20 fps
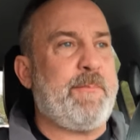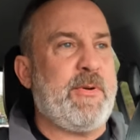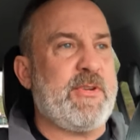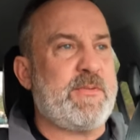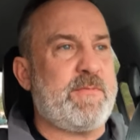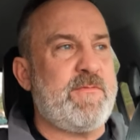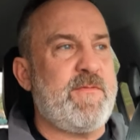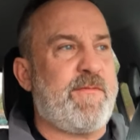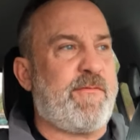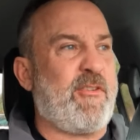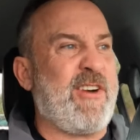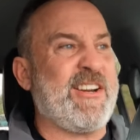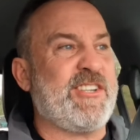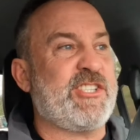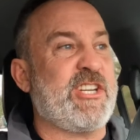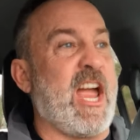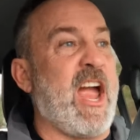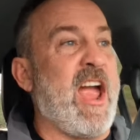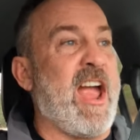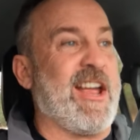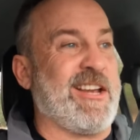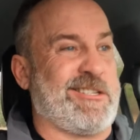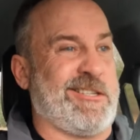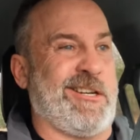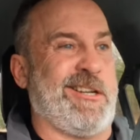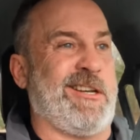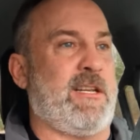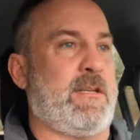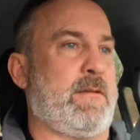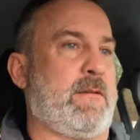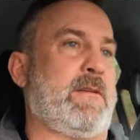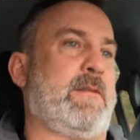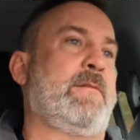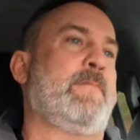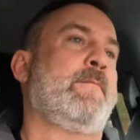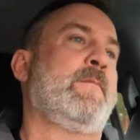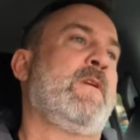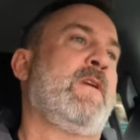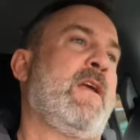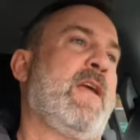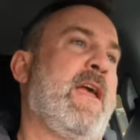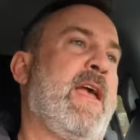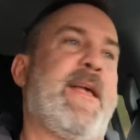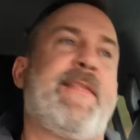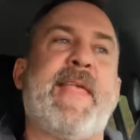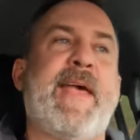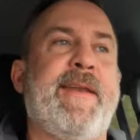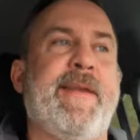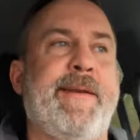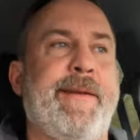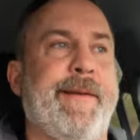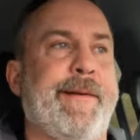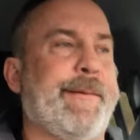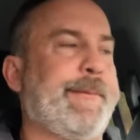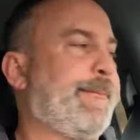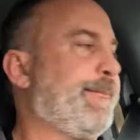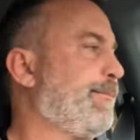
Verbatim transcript: Put some fresh gas in it, and that didn't help.